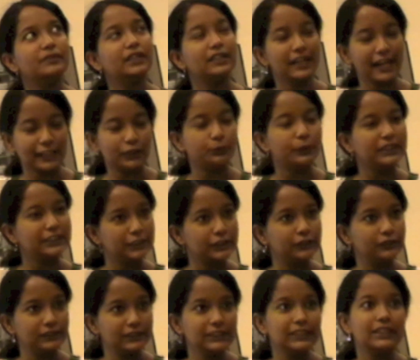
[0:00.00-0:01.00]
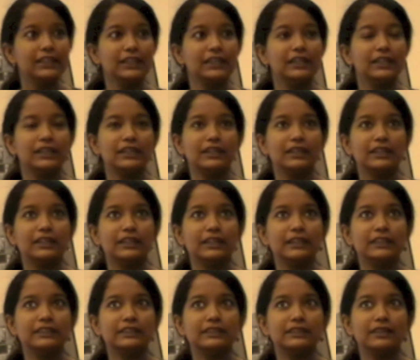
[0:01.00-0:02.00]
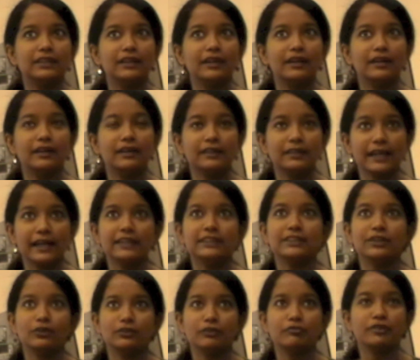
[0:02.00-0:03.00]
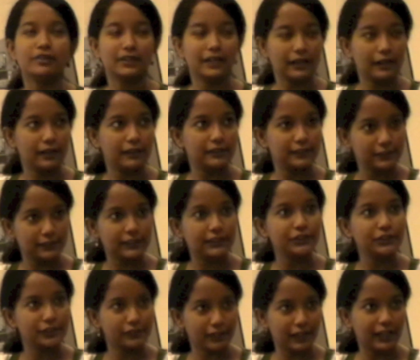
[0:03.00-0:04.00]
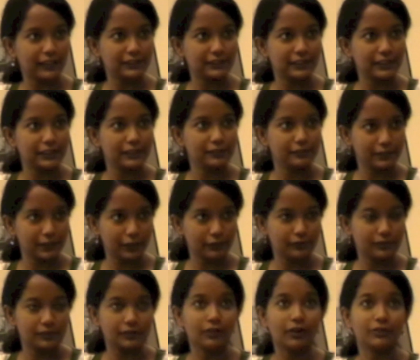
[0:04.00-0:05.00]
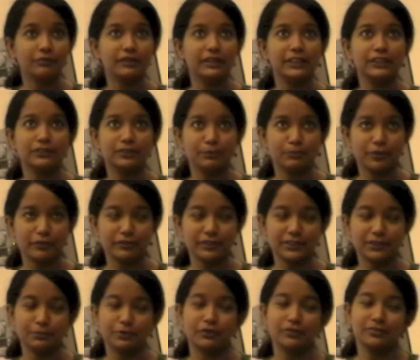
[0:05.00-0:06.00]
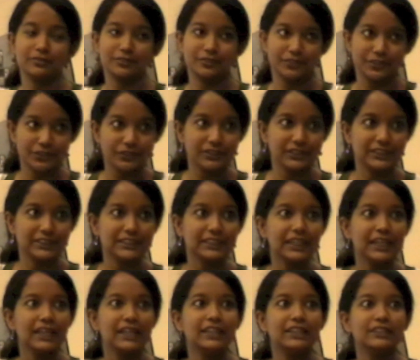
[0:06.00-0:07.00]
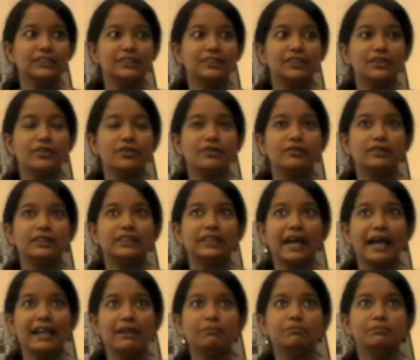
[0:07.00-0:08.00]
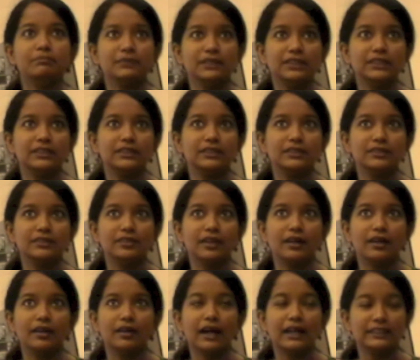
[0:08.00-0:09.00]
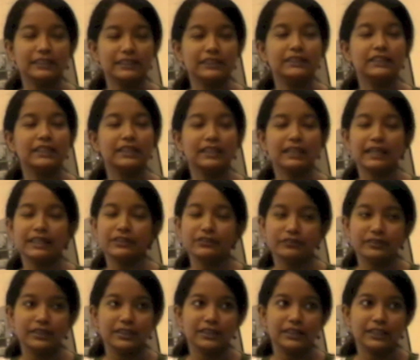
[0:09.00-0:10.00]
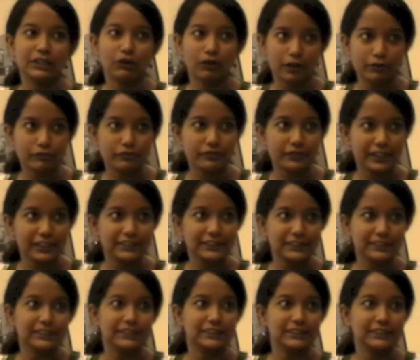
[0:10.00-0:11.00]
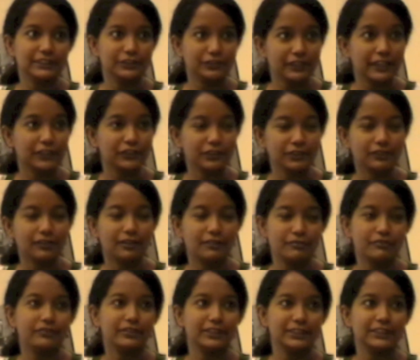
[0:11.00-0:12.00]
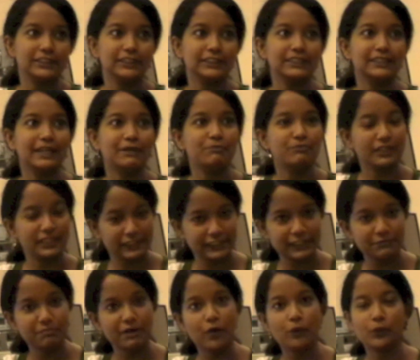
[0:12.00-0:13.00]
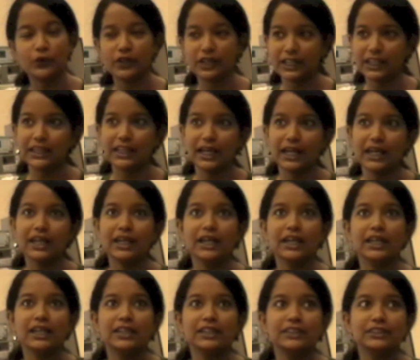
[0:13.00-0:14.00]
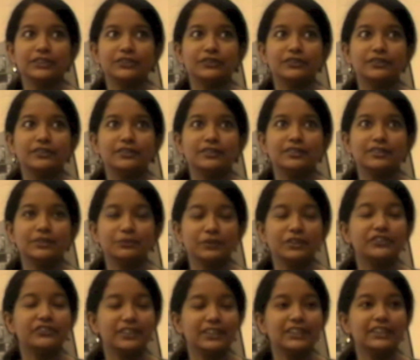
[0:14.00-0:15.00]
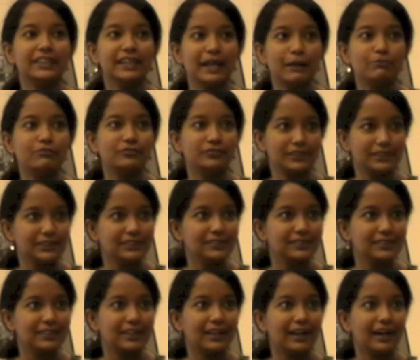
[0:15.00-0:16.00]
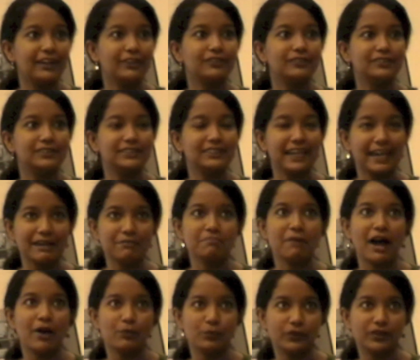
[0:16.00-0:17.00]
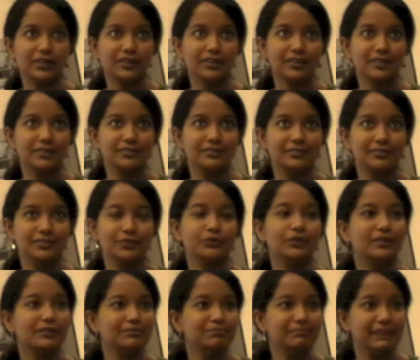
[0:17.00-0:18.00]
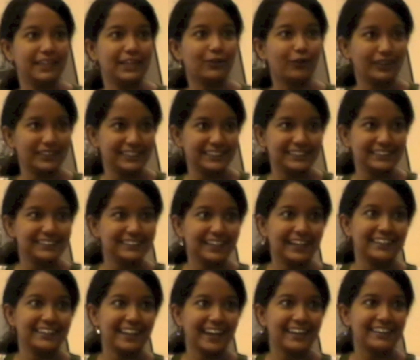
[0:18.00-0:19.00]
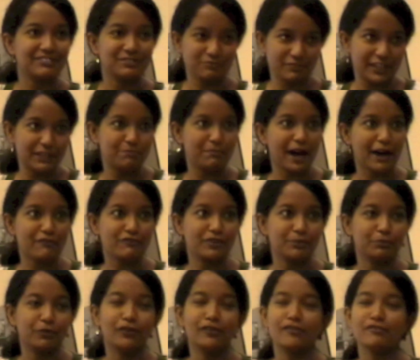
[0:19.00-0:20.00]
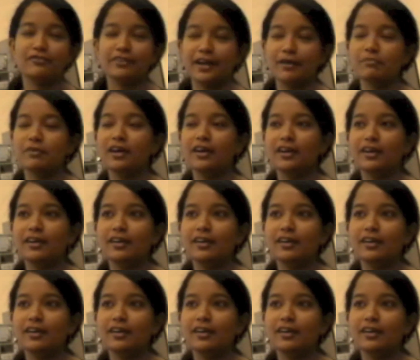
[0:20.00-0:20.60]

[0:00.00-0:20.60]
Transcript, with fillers: The graduate school, uh, it does lots of research grants that goes out not only to the professors but also to students. So it helped me in uh, attending like three conferences, international conferences, and present my work there. So it was really helpful. I could take my work to a bigger audience and get feedback from all of them.